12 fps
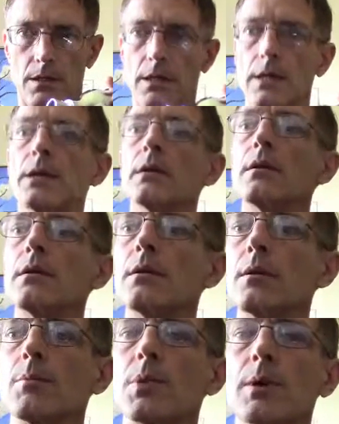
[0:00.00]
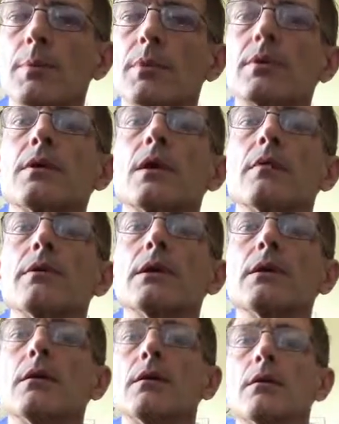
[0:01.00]
and the purpose of
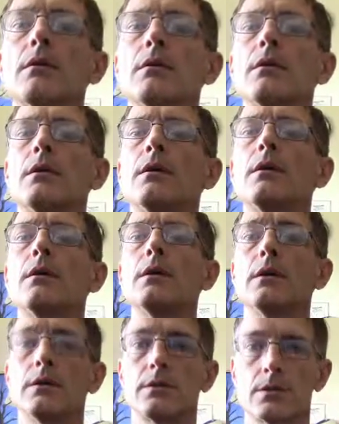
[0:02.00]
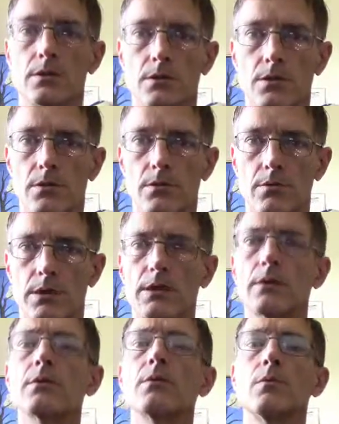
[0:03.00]
it is to slow
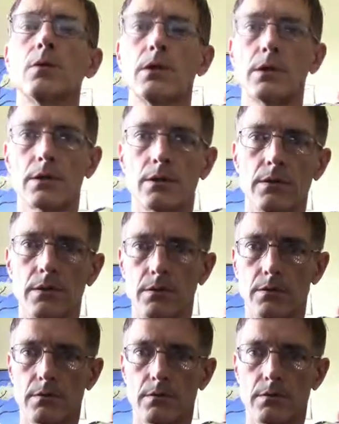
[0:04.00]
down the water